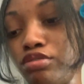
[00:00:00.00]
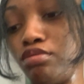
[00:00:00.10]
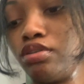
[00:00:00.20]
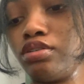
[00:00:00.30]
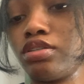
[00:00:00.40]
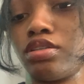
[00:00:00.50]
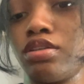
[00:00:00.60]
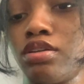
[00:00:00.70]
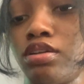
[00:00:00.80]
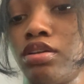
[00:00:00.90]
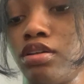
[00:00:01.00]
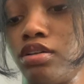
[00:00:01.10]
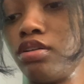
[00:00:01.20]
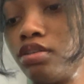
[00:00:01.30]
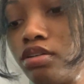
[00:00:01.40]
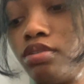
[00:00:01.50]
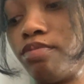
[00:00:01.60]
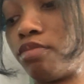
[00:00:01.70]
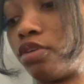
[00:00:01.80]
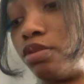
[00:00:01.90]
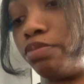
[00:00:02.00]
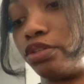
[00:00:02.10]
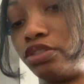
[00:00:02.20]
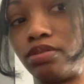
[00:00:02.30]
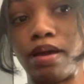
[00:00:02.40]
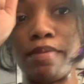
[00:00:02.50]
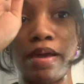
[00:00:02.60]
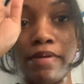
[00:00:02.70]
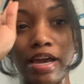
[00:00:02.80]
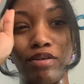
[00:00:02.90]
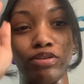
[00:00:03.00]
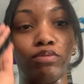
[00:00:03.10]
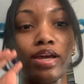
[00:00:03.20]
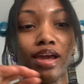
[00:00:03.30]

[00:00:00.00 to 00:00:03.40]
shorts. Um, I'm going to put those in my backpack on the way